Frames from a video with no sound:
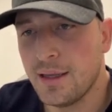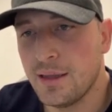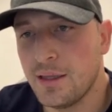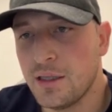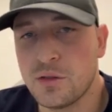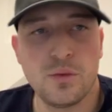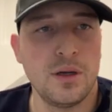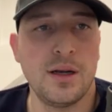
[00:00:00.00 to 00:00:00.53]

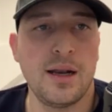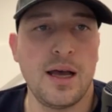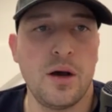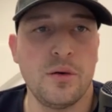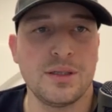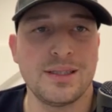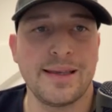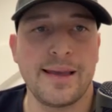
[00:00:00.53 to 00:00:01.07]
This will
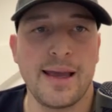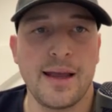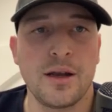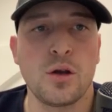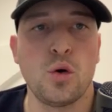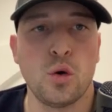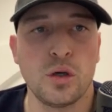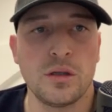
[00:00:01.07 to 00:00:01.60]
allow us again
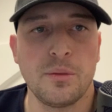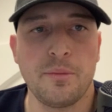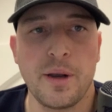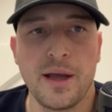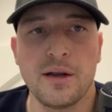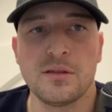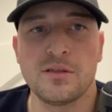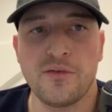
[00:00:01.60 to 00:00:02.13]
quarter
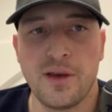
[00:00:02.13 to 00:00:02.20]
panels,